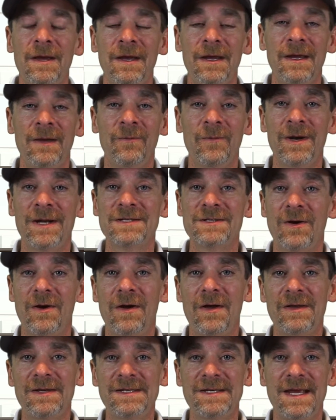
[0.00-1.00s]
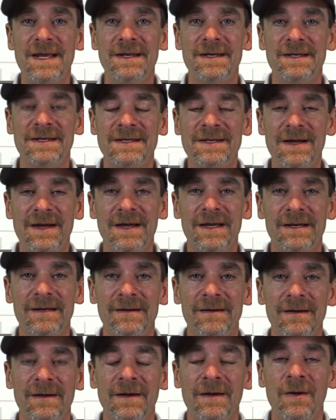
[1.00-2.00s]
And when it's all said and
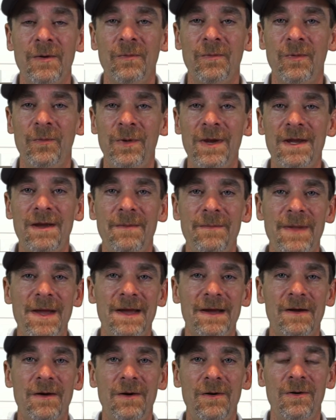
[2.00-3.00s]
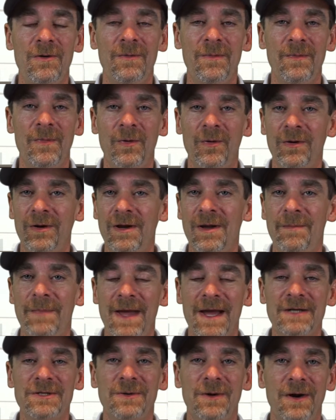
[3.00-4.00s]
done, when we come back home or come
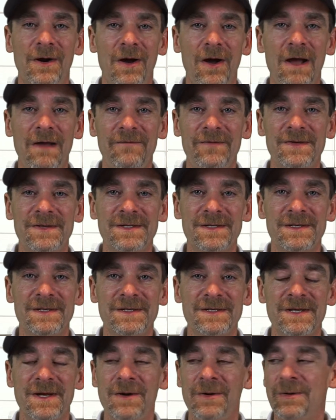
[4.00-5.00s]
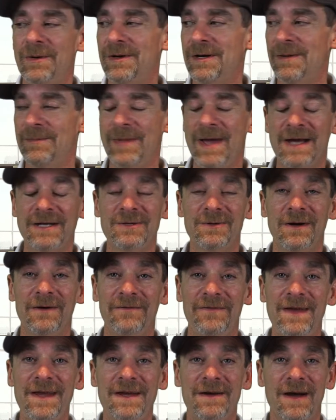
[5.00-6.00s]
back to our offices or come back to our
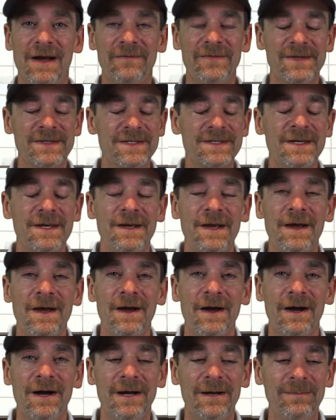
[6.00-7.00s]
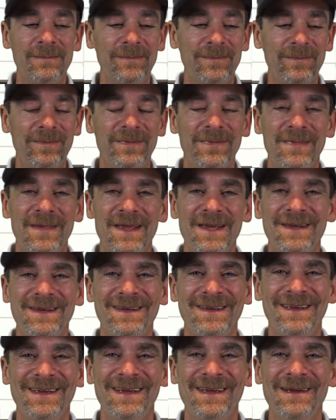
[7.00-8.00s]
fake office, um,
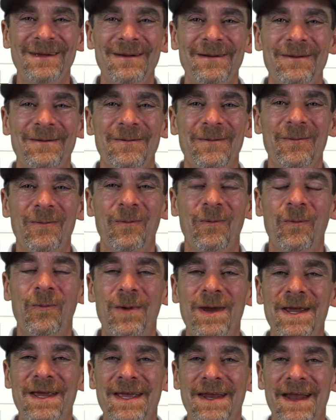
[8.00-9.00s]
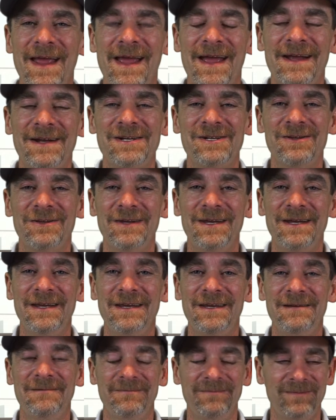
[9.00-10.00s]
we can
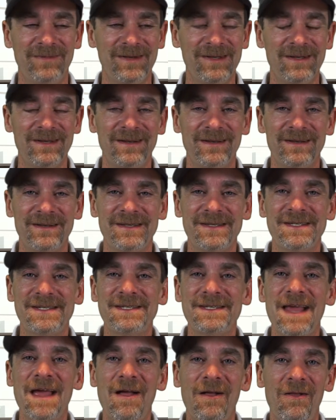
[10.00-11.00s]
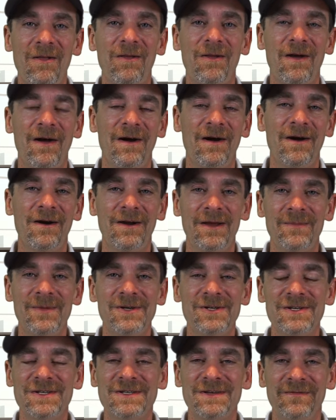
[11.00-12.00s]
actually sell our
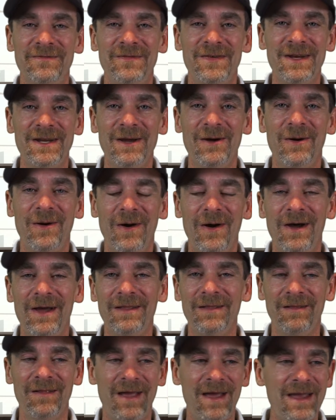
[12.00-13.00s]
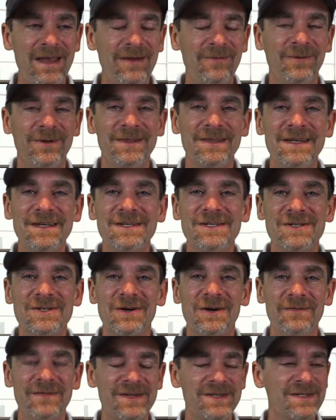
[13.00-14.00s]
images and video online with these
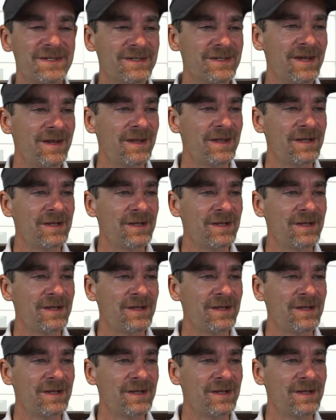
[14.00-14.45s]
services.